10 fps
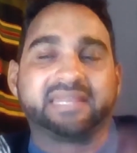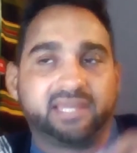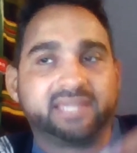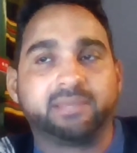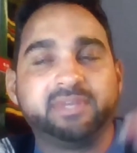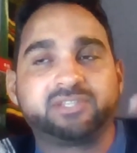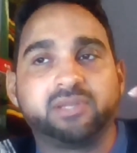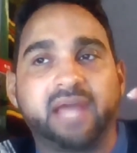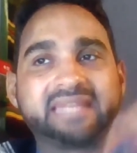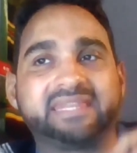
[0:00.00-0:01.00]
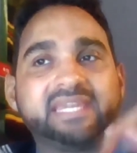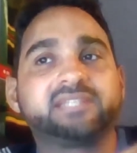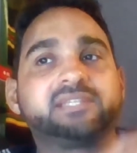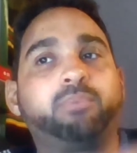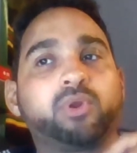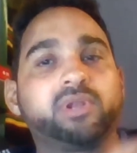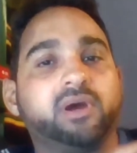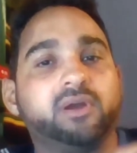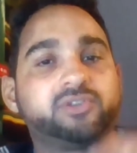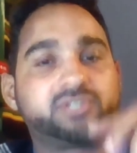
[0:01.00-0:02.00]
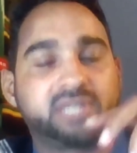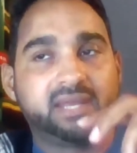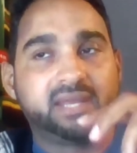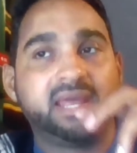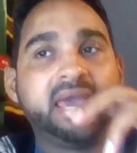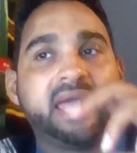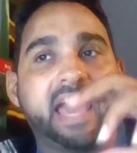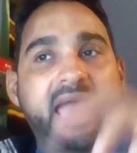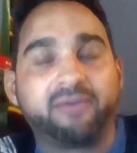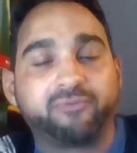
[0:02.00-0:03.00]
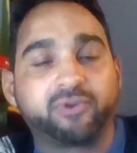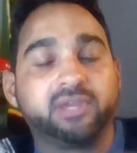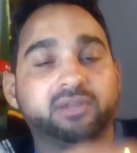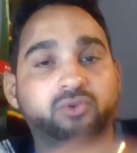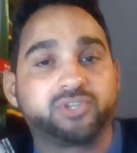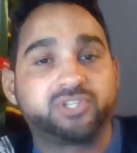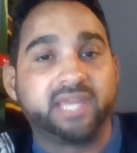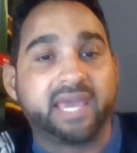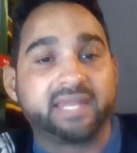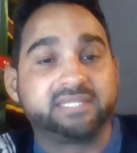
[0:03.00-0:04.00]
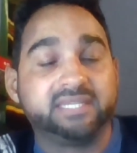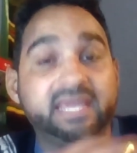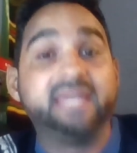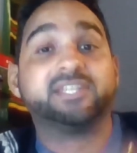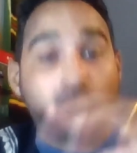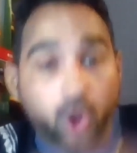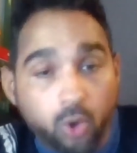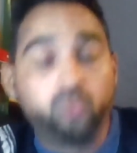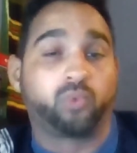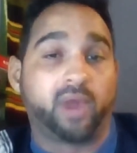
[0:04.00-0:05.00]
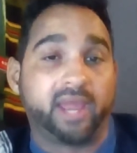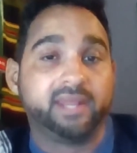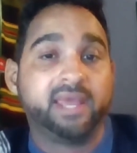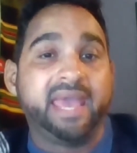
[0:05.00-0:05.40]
as I mentioned, I think it's important to understand African Christianity in its own right,